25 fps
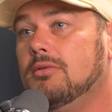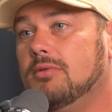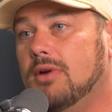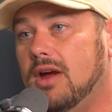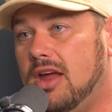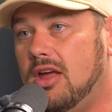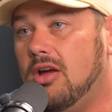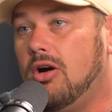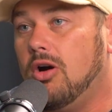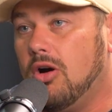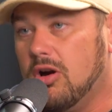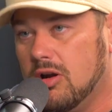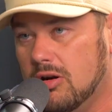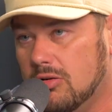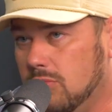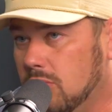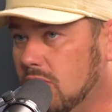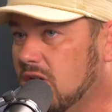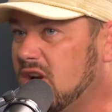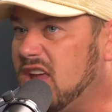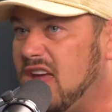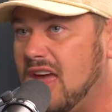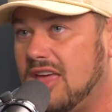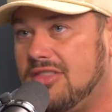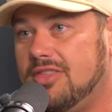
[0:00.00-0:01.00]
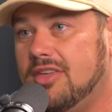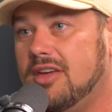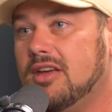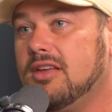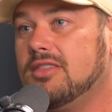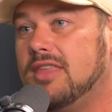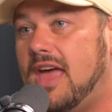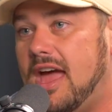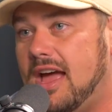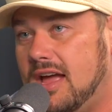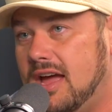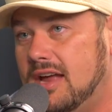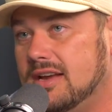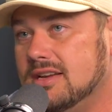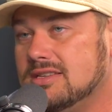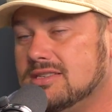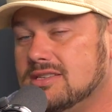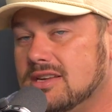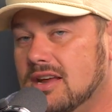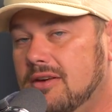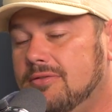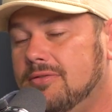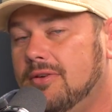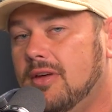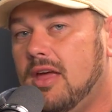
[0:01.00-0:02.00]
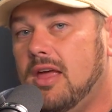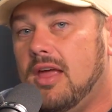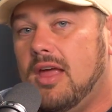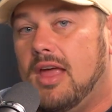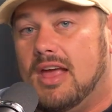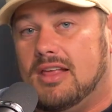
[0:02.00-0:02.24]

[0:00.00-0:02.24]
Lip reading: right? Hard work ethic, that kind of stuff.